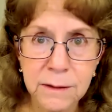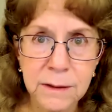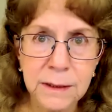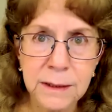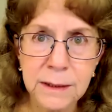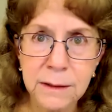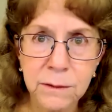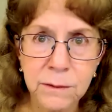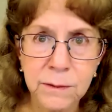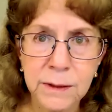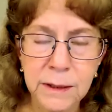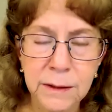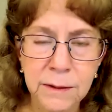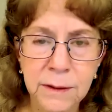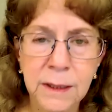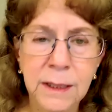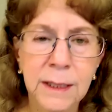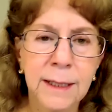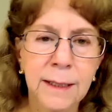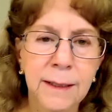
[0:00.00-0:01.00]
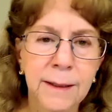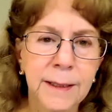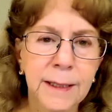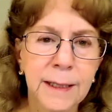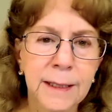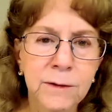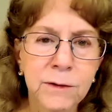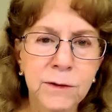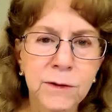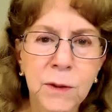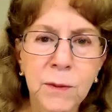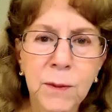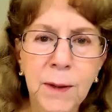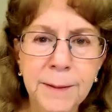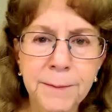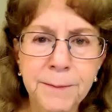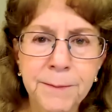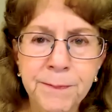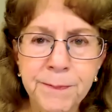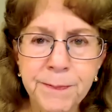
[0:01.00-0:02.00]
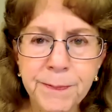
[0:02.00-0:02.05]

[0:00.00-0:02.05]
to deal with, and so on.